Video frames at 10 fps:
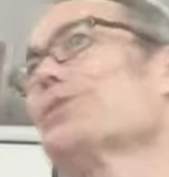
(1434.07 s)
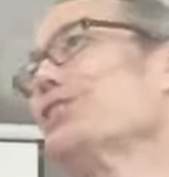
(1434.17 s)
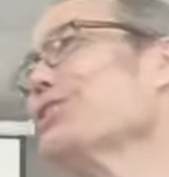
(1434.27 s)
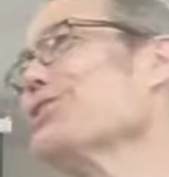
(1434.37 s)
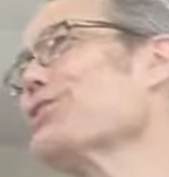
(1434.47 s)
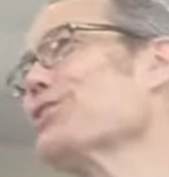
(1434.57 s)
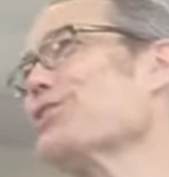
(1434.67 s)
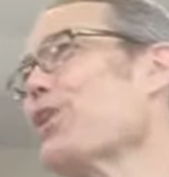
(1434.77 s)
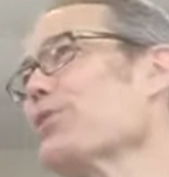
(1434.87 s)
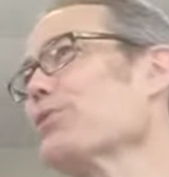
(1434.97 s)
why Jesus
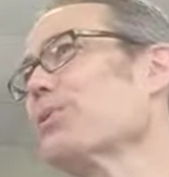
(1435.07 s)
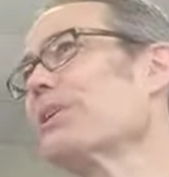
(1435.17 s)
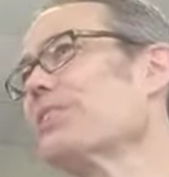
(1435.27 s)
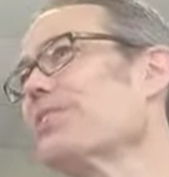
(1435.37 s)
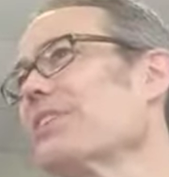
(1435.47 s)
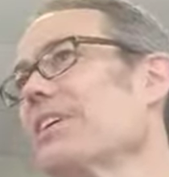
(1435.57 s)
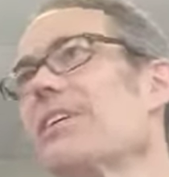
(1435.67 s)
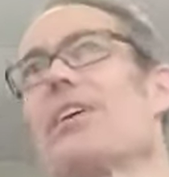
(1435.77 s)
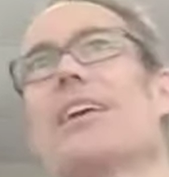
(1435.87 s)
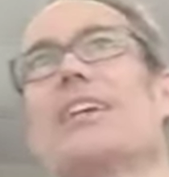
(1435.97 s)
is all through his
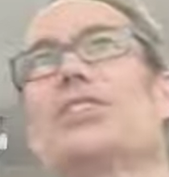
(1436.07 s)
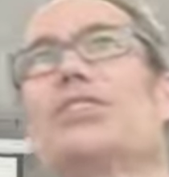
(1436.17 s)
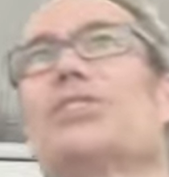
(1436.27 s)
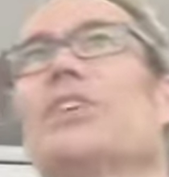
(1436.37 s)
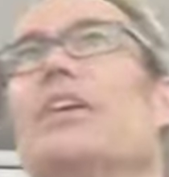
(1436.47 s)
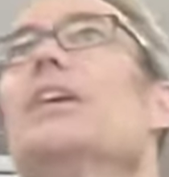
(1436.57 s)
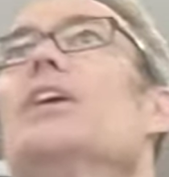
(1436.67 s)
incarnation saying,